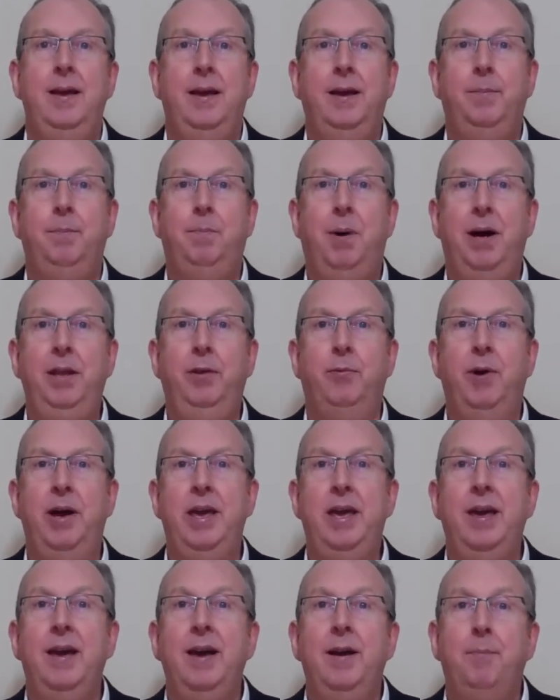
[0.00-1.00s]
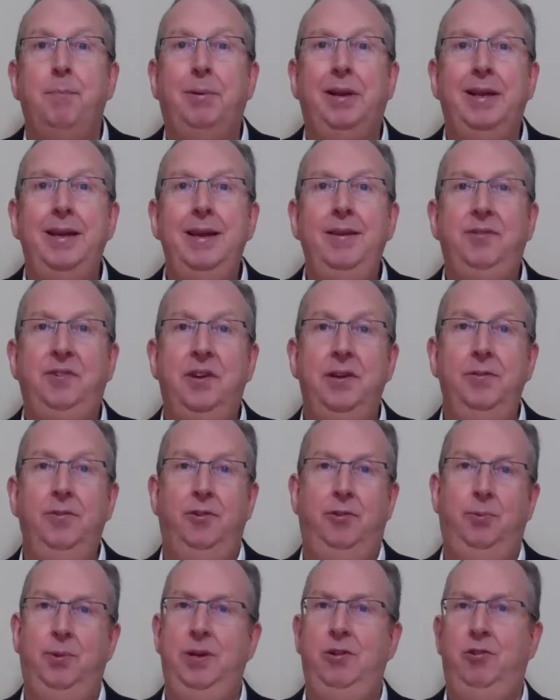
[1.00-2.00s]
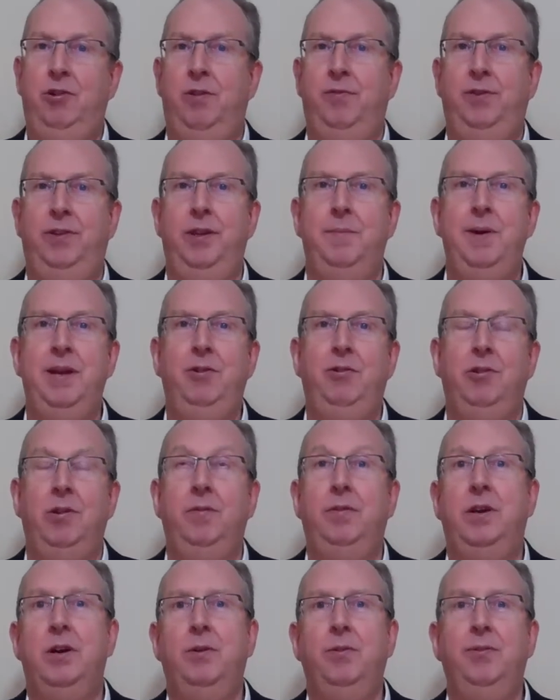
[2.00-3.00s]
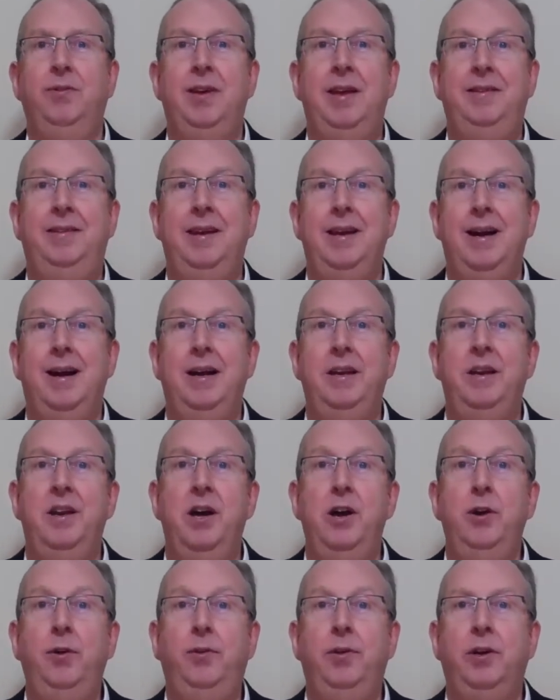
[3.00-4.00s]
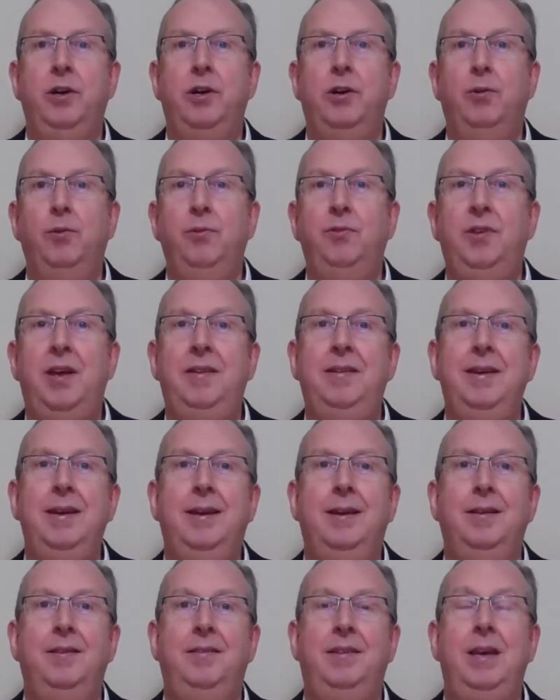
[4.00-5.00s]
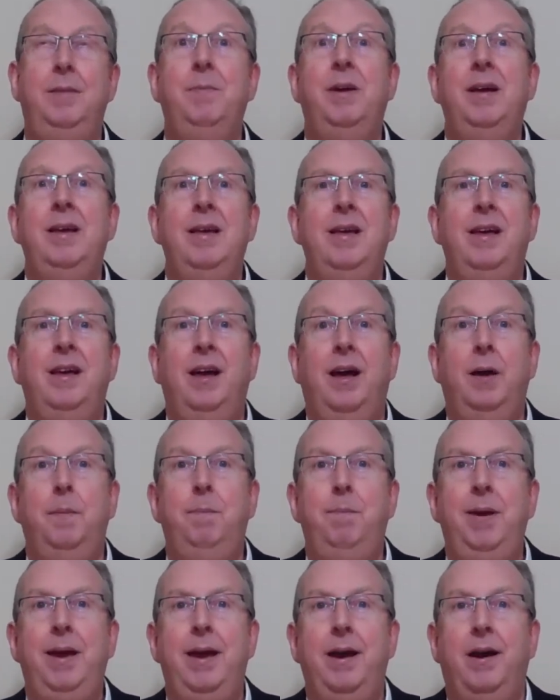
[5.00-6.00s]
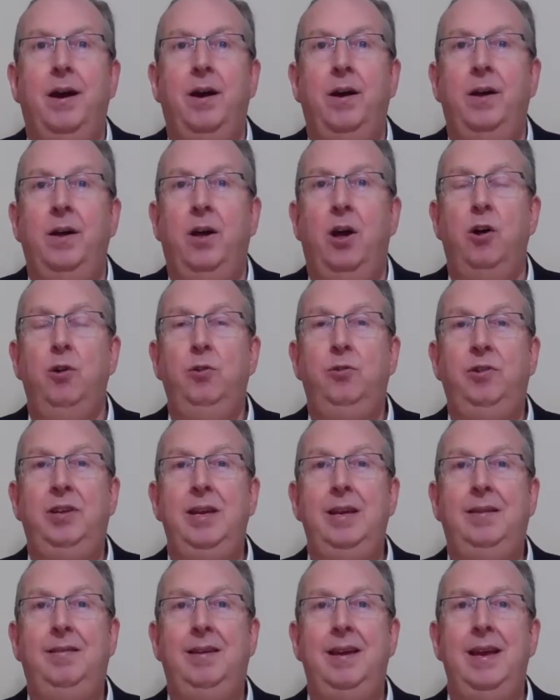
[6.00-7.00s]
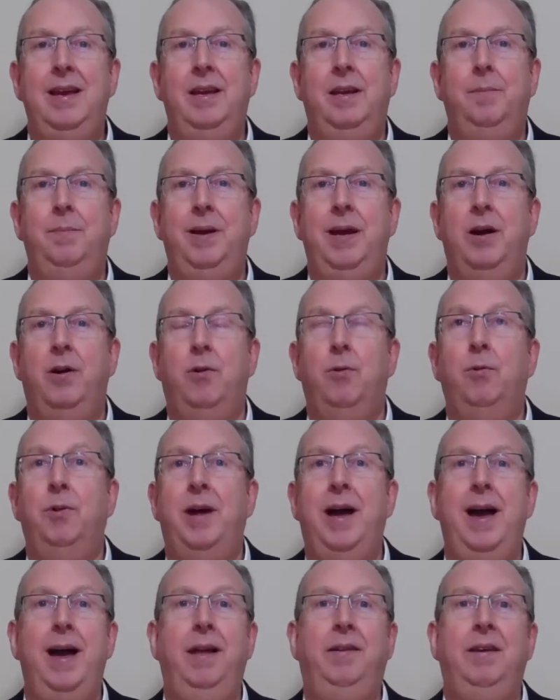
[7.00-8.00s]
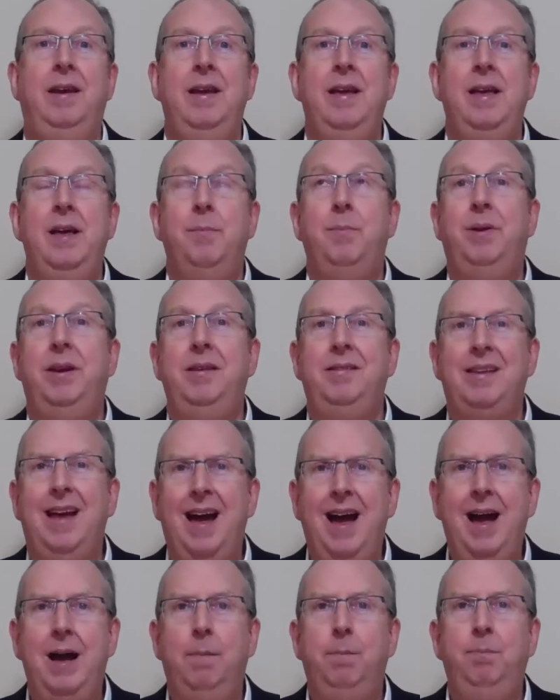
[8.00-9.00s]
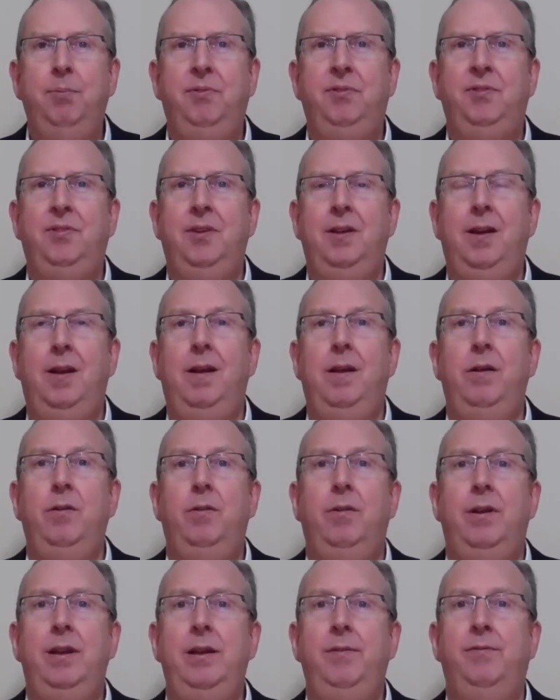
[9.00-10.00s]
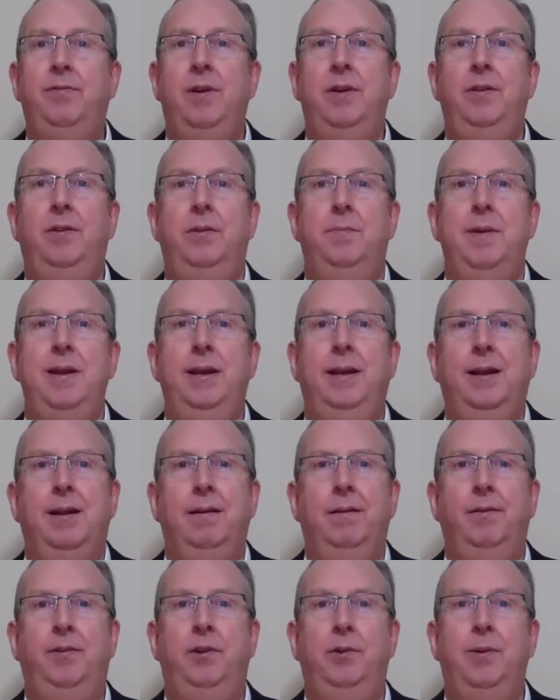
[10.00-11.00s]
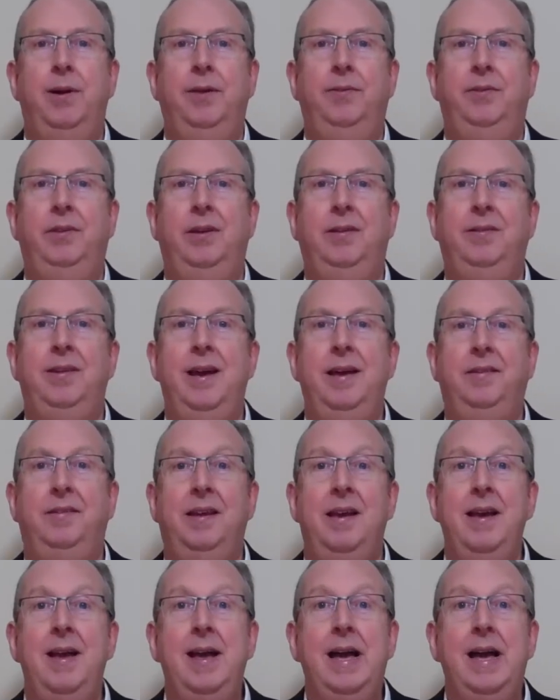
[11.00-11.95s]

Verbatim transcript: And by the way, please don't switch off at the mention of goal setting. I know that goal setting can seem a bit OTT and a bit old hat, but it's absolutely fundamental to our success.